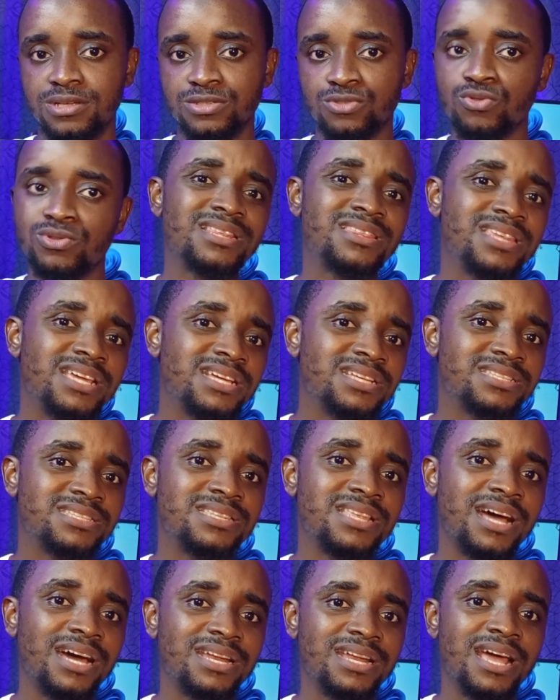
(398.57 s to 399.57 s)
So these are the
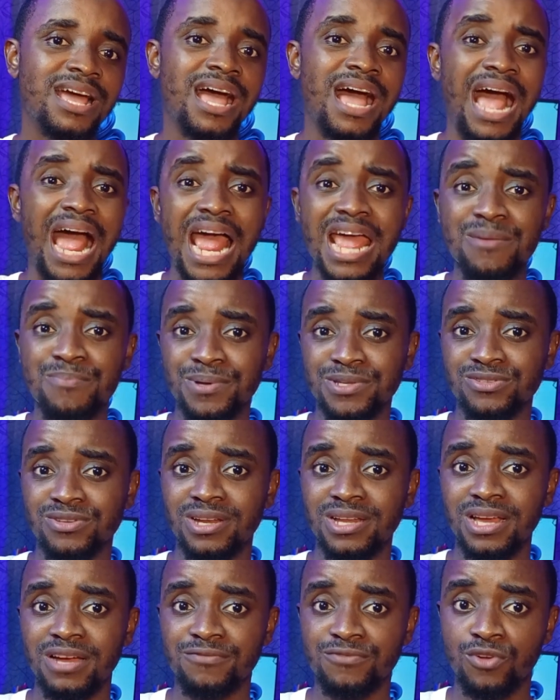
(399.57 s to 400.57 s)
things that I
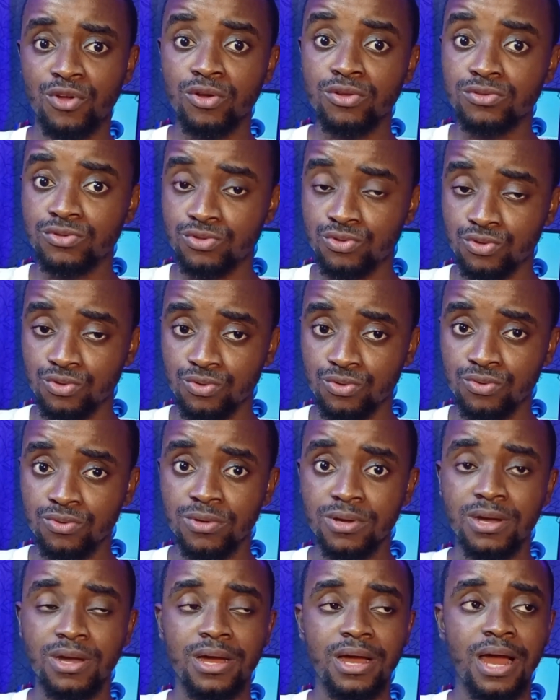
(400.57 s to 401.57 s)
personally have gone
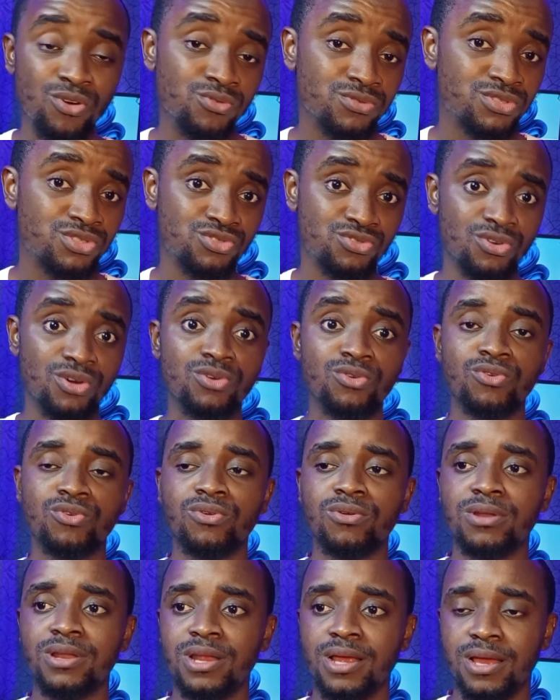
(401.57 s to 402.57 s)
through, my own
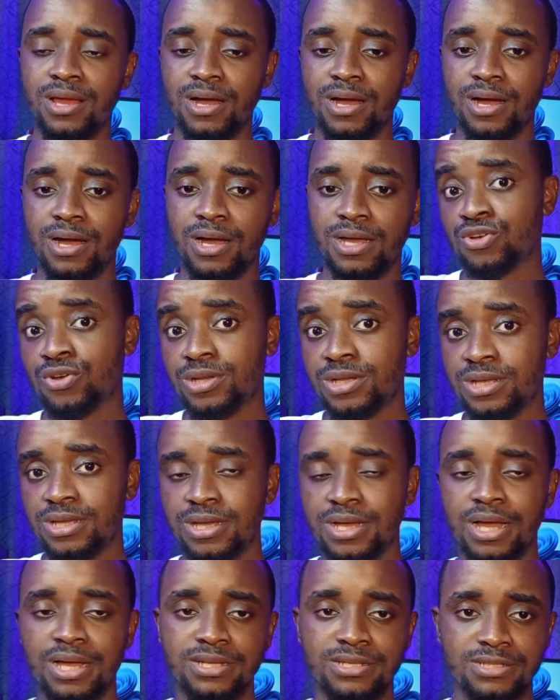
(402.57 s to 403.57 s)
struggle in my
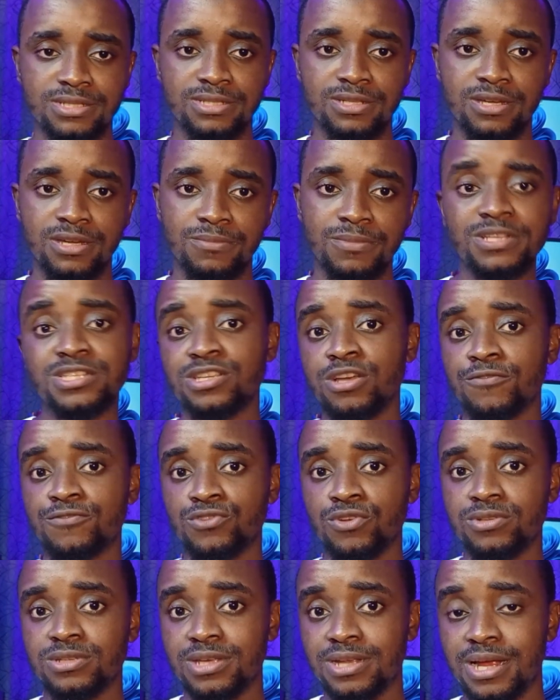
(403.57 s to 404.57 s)
journey as a
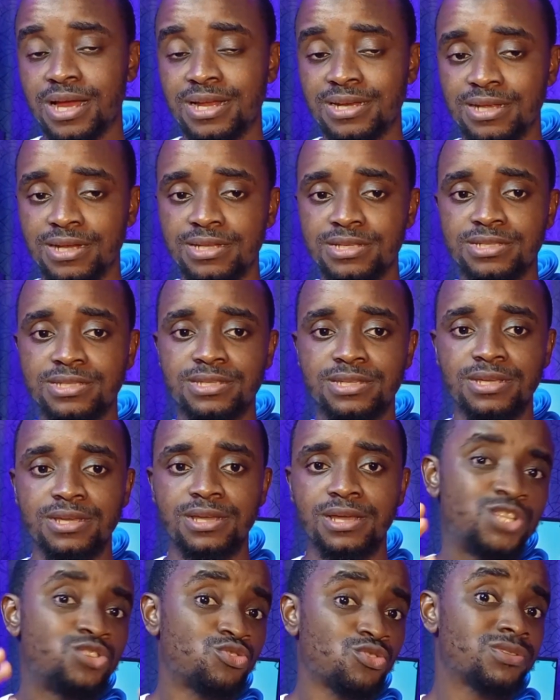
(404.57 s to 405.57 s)
self-taught data
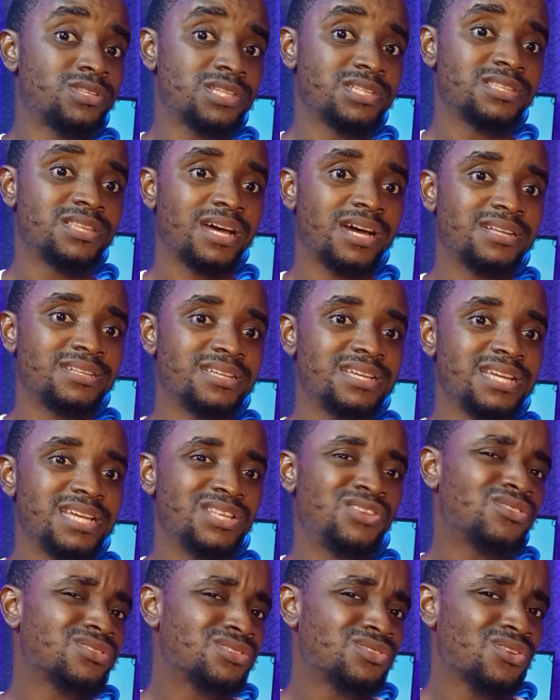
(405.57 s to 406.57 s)
analyst. The truth is that
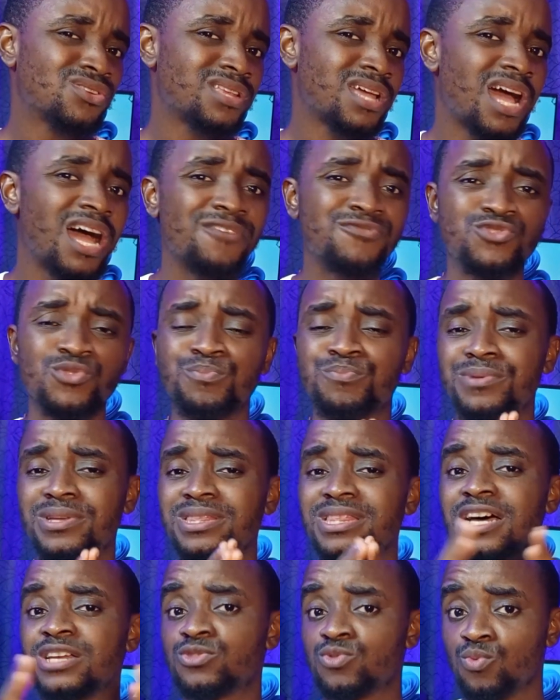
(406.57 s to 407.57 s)
it does not have to
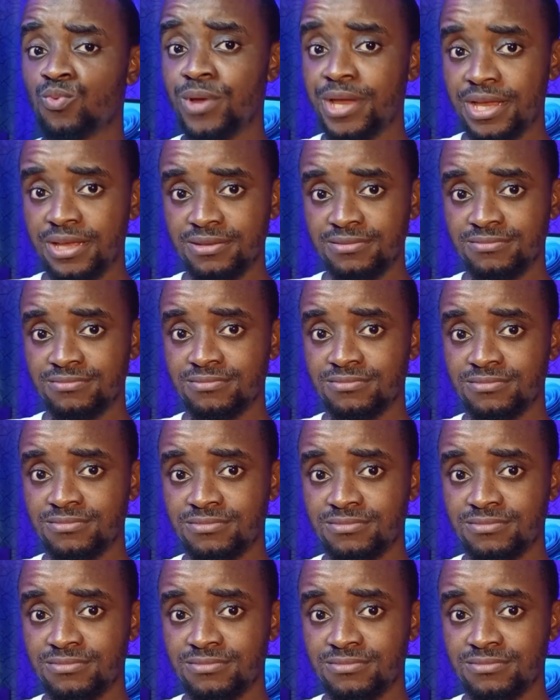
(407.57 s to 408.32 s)
be that way.